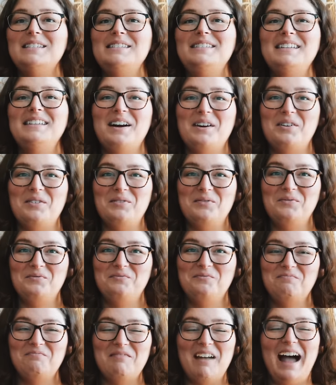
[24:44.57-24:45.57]
So
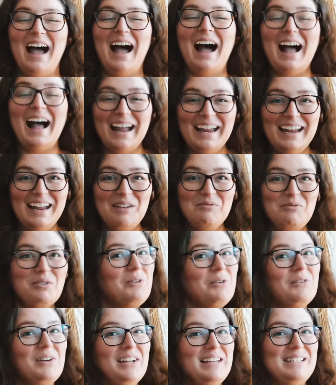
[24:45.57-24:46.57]
I am
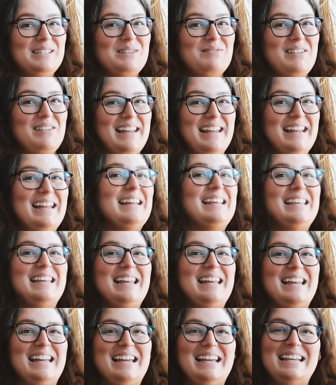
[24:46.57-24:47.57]
going to be
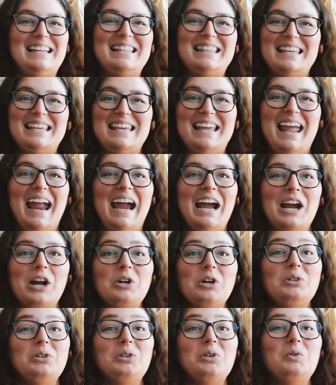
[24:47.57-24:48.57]
knitting the
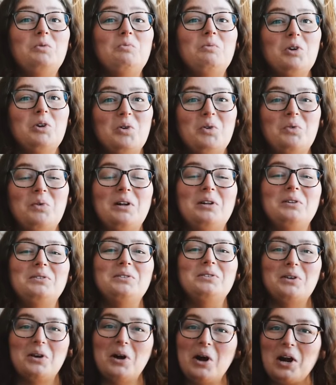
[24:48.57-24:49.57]
Heirloom
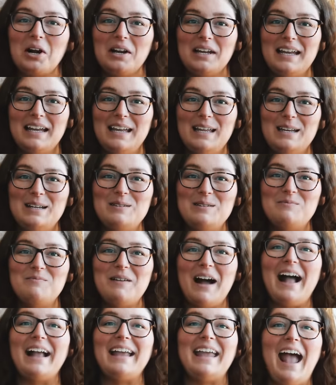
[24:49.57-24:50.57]
Quilt Cardigan
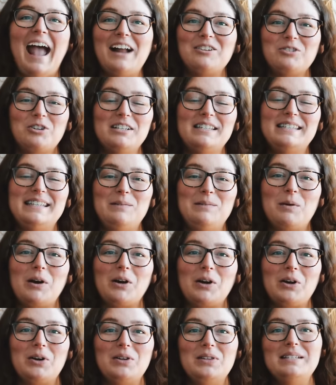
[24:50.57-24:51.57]
by Katrin
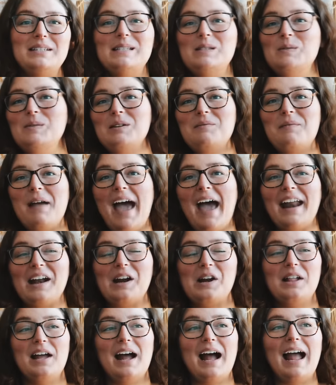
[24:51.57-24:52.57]
Seberger. This has been a
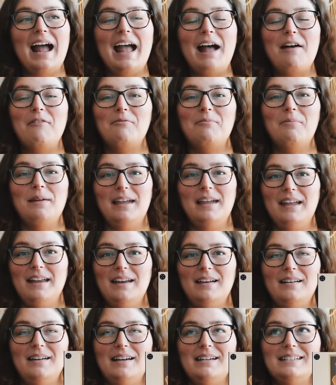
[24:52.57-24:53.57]
pattern that I have
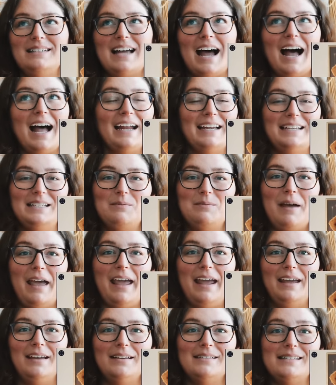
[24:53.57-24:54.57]
been dying to
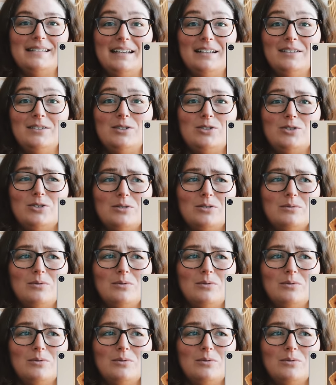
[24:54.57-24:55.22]
make since